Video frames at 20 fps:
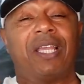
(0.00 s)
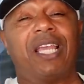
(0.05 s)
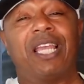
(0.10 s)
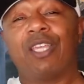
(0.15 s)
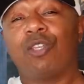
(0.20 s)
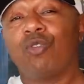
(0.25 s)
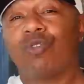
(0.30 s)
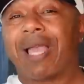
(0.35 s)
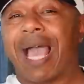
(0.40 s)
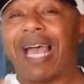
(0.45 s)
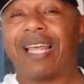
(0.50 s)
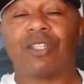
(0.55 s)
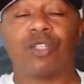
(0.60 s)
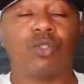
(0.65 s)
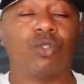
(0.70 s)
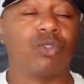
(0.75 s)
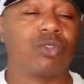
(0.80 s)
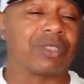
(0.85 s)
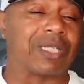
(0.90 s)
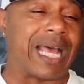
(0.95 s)
And you got
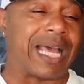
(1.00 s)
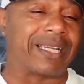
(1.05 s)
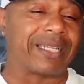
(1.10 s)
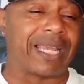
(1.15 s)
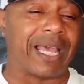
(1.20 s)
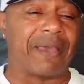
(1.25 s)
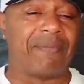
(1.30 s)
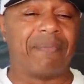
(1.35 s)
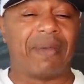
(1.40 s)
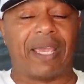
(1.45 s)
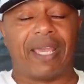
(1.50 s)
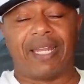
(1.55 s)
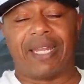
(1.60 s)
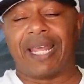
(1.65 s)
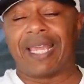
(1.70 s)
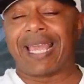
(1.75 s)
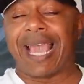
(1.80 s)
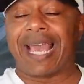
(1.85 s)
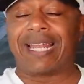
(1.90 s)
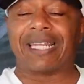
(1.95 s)
dudes like that, man.
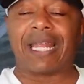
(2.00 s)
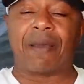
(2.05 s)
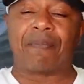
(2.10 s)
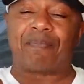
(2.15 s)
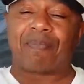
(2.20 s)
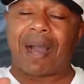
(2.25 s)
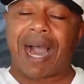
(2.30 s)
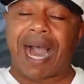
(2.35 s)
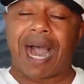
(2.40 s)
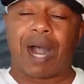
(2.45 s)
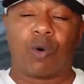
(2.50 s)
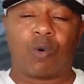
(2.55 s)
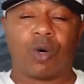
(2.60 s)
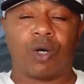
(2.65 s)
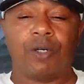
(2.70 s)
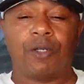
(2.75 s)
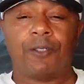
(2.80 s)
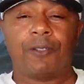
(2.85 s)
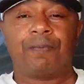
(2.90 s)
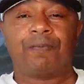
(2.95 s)
They got that
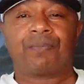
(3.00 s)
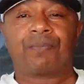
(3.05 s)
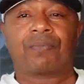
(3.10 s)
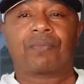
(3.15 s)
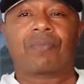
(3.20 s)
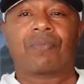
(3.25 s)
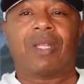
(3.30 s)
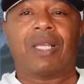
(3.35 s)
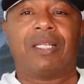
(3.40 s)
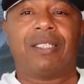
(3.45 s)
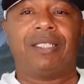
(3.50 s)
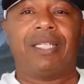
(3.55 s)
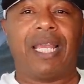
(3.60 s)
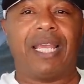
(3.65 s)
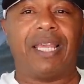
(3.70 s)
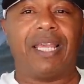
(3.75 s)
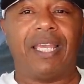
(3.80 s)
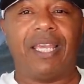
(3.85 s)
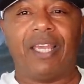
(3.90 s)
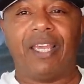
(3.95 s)
power
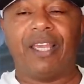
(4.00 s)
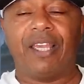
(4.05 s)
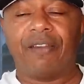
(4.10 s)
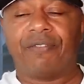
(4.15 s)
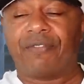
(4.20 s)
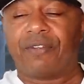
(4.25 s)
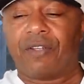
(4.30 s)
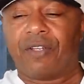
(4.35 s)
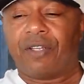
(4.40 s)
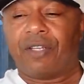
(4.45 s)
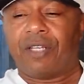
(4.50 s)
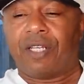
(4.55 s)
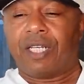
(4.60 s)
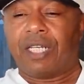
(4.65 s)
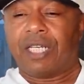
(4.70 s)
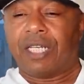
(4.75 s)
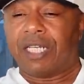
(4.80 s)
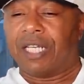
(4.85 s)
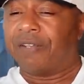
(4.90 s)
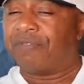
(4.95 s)
that if
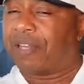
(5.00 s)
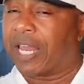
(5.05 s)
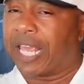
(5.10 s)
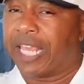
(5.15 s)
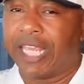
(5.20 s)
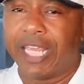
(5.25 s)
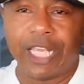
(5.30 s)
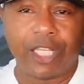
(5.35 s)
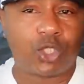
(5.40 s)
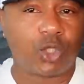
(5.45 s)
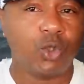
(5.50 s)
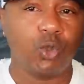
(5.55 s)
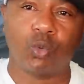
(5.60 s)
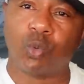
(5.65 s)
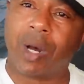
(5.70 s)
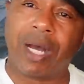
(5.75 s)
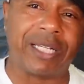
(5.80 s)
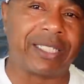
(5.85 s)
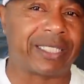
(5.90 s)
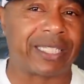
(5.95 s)
if they hit you
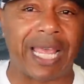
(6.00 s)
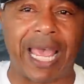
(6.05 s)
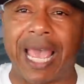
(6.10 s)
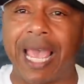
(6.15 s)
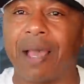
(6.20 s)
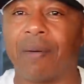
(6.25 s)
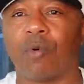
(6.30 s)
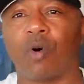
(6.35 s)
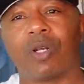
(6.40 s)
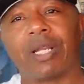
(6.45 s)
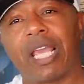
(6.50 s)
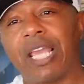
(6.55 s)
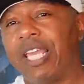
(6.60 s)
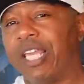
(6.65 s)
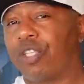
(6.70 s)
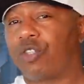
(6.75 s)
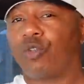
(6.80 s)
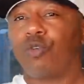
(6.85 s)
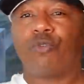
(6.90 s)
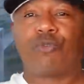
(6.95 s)
one time or they
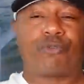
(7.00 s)
hit you